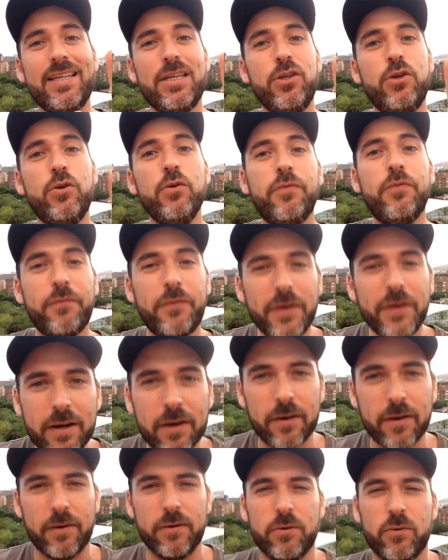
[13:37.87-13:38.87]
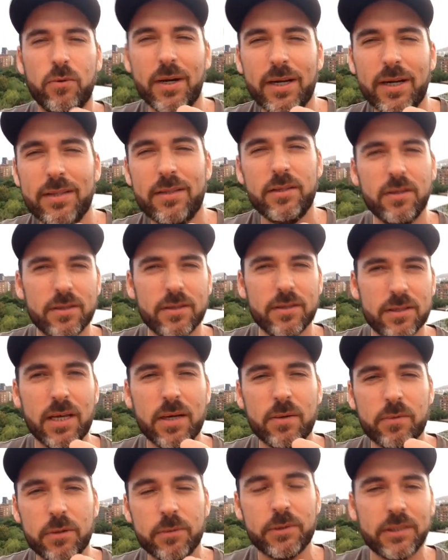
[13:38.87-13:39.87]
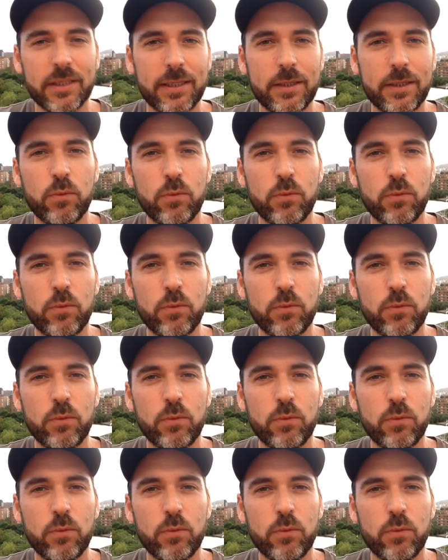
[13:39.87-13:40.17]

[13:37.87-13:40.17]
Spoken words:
you fear, right? Do you understand what I'm saying?